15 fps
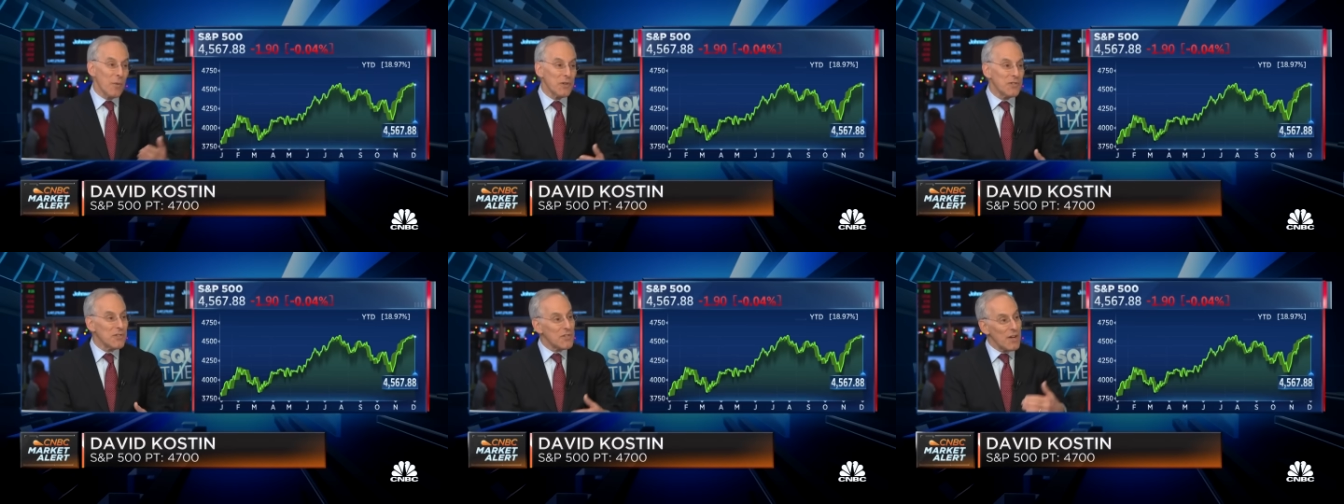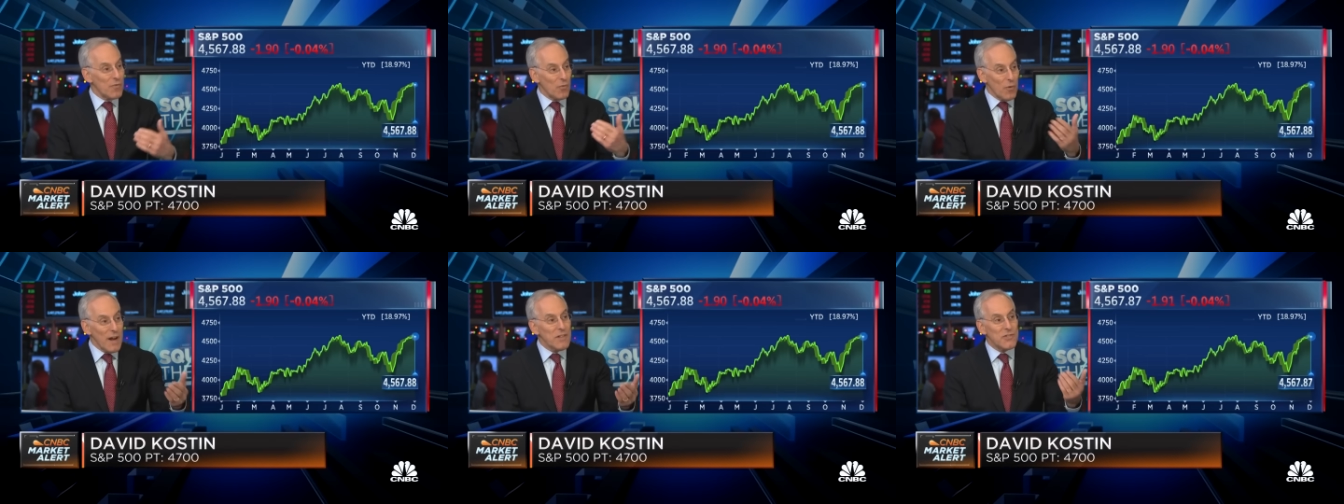which is if
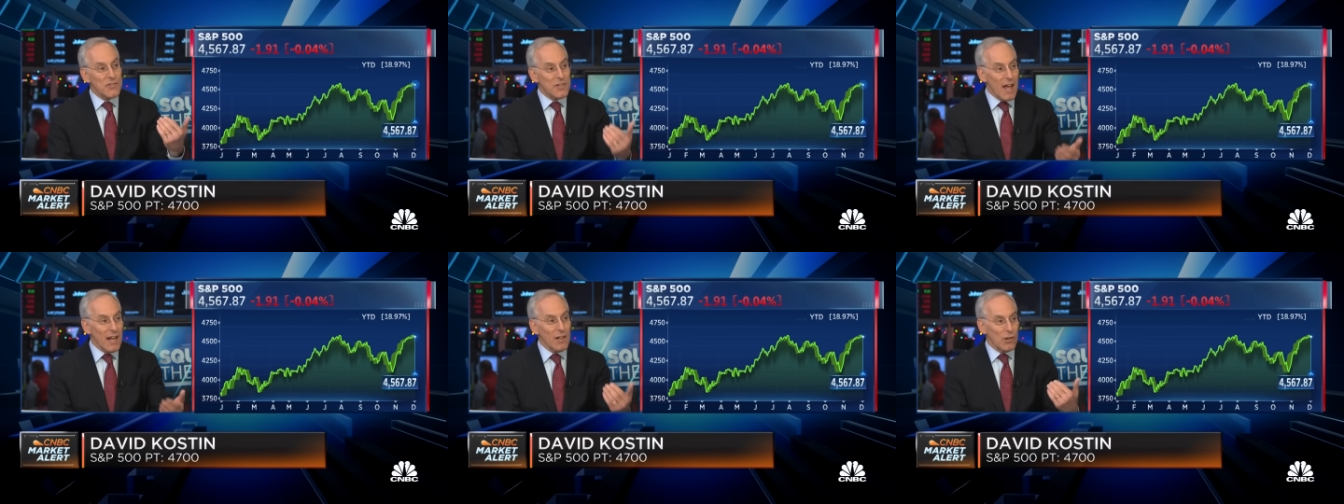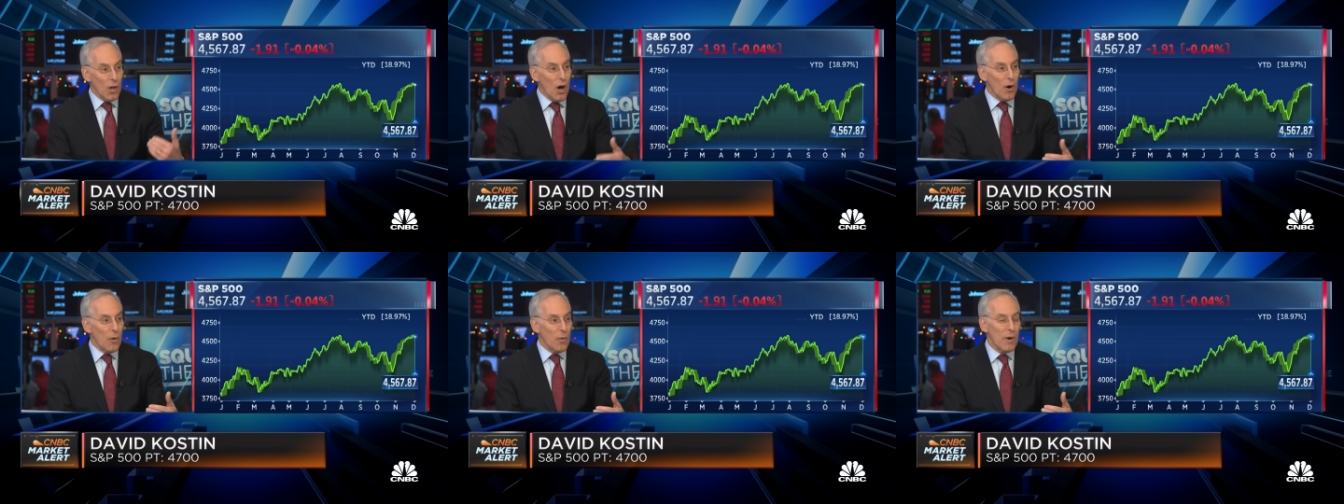rates stay
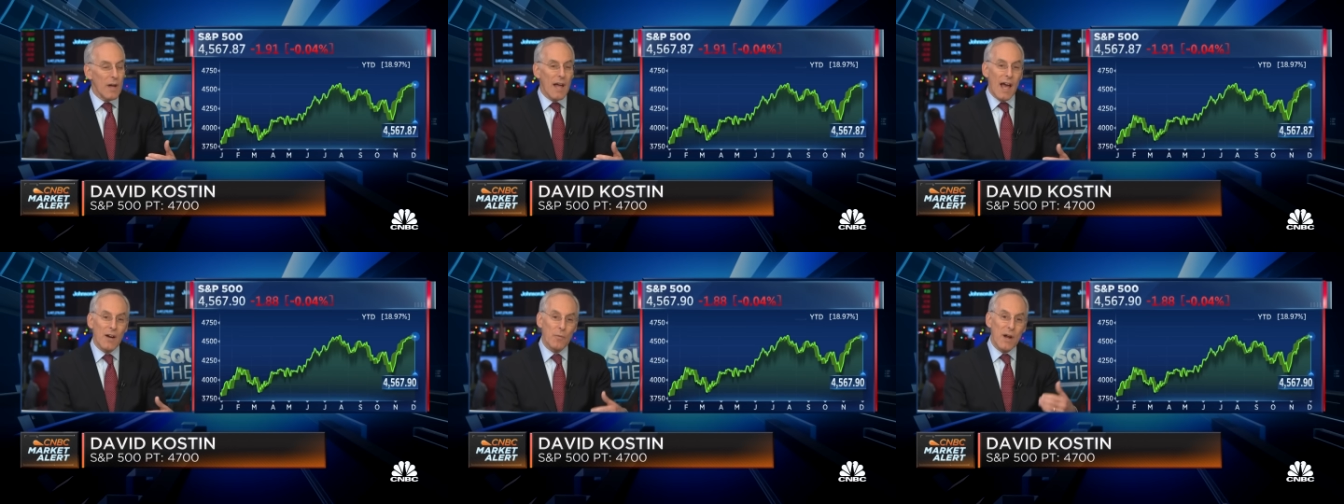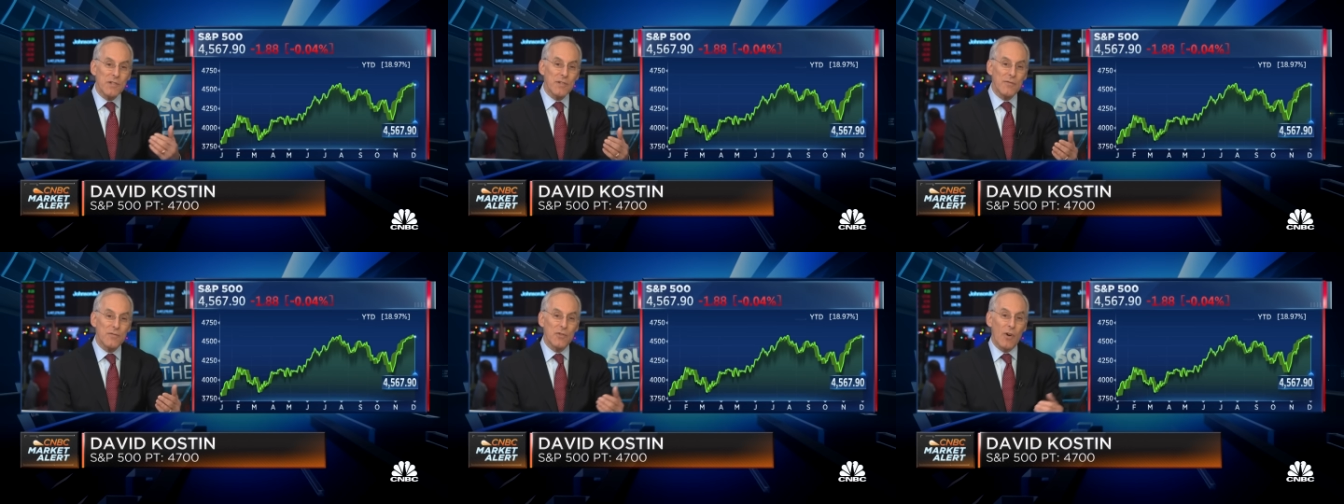low, and
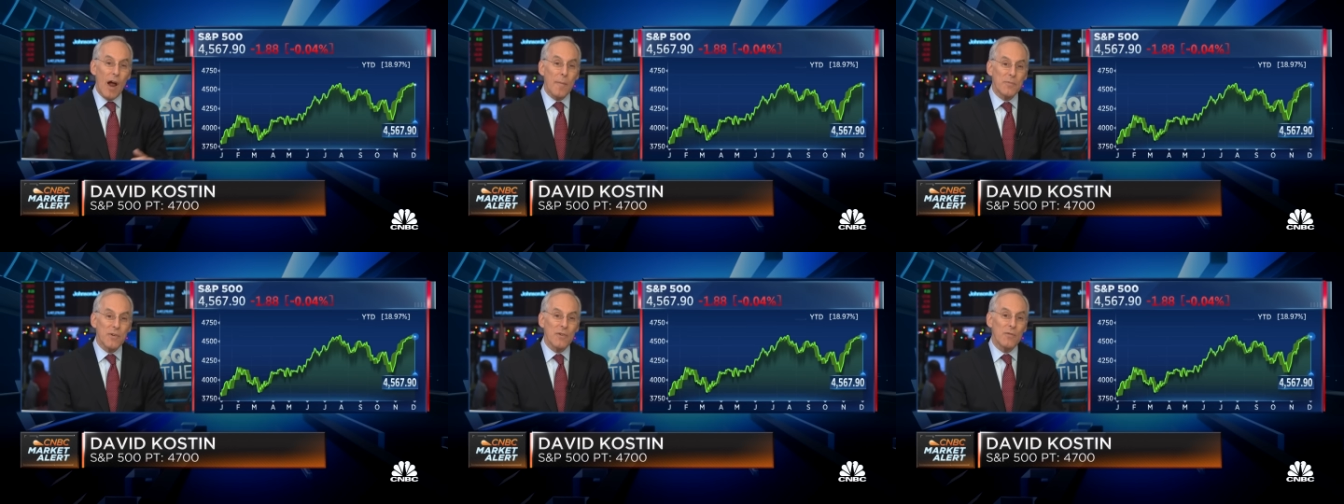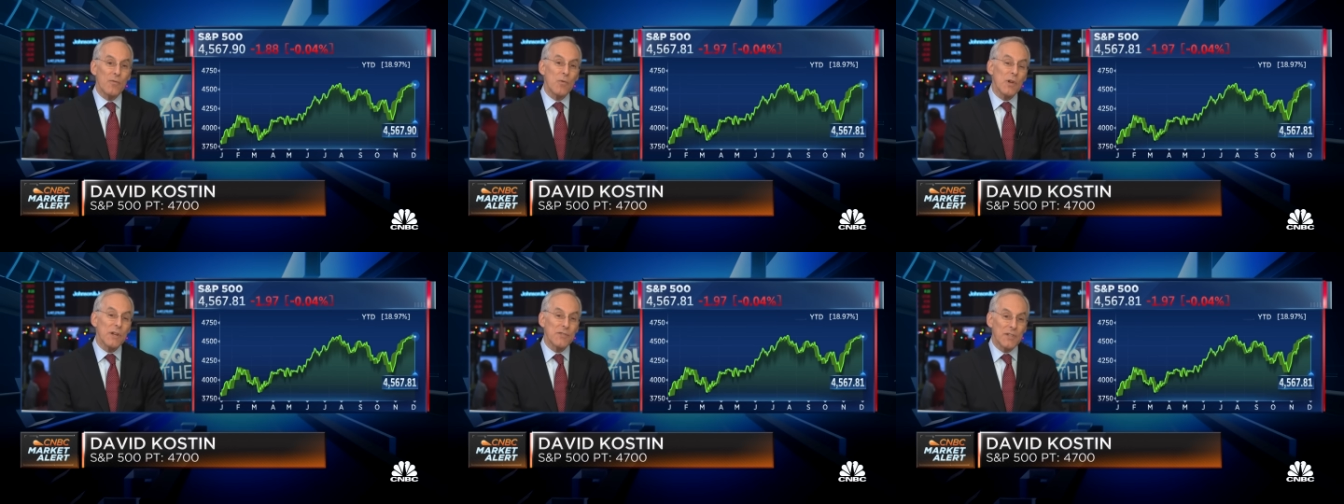rates have dropped
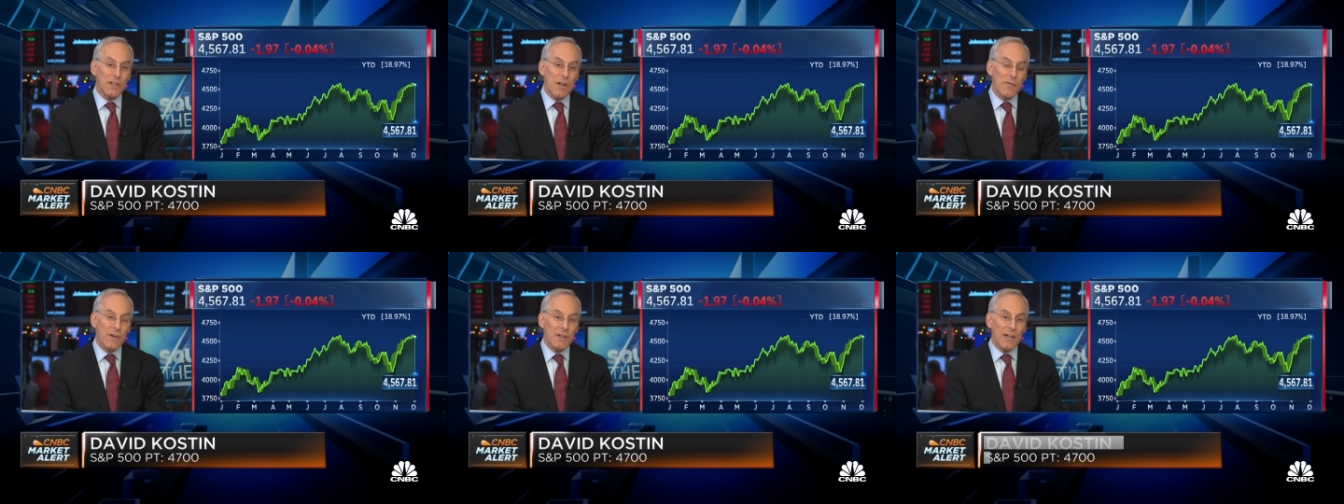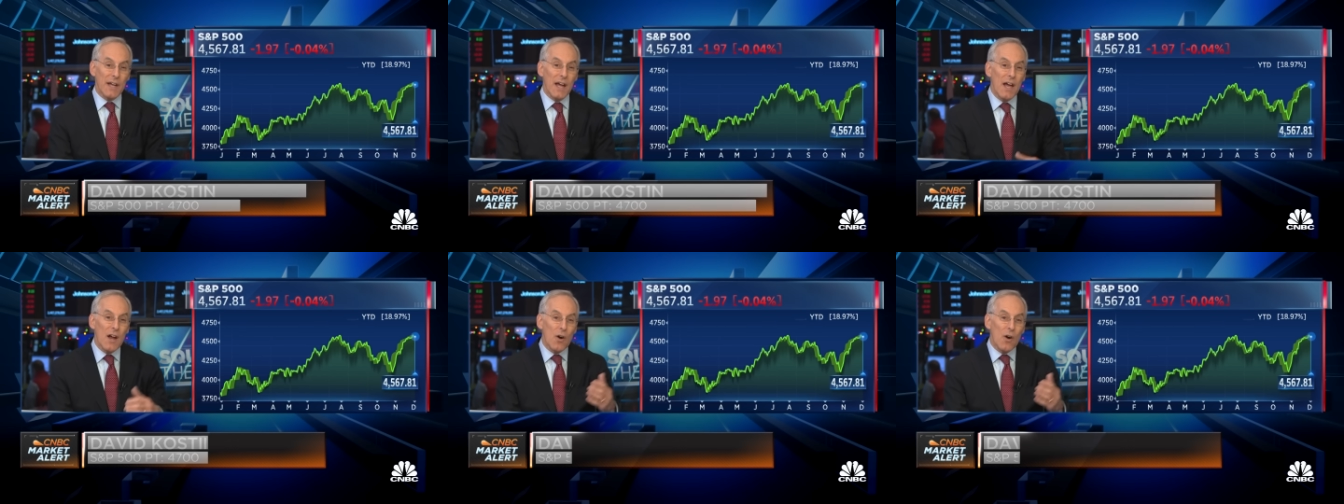really significantly.